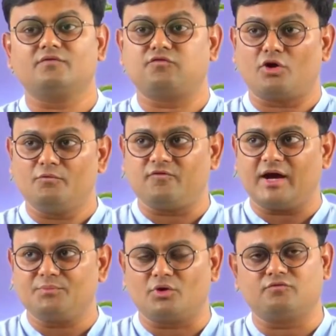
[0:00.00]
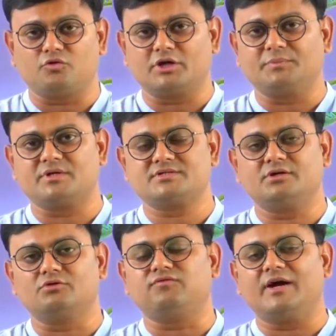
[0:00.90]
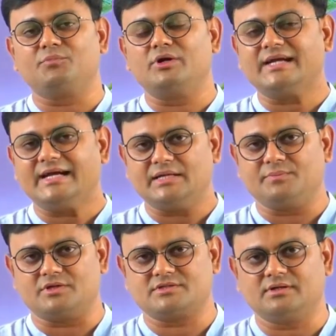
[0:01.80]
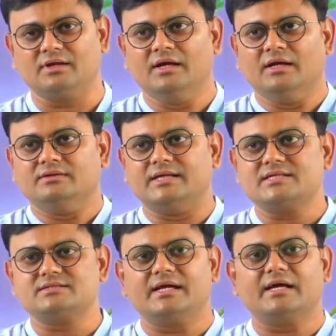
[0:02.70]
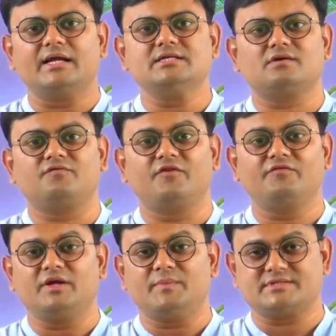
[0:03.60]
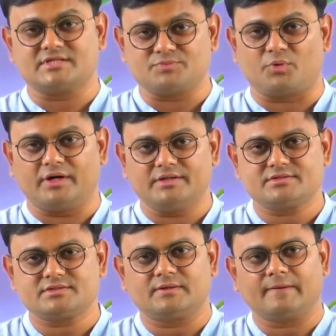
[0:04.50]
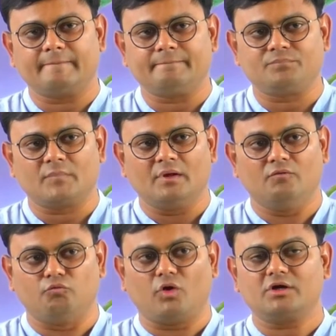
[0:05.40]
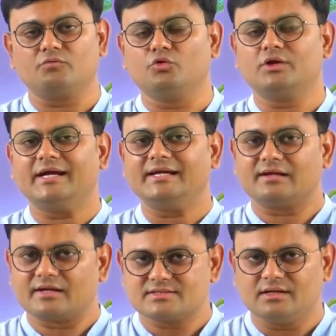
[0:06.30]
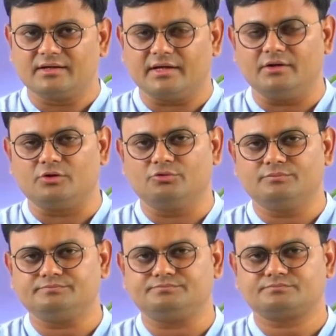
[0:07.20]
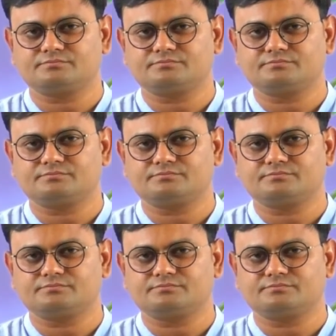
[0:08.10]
rate from 5.40% to 5.90%. That is the increase of 50 basis points. What would it result into?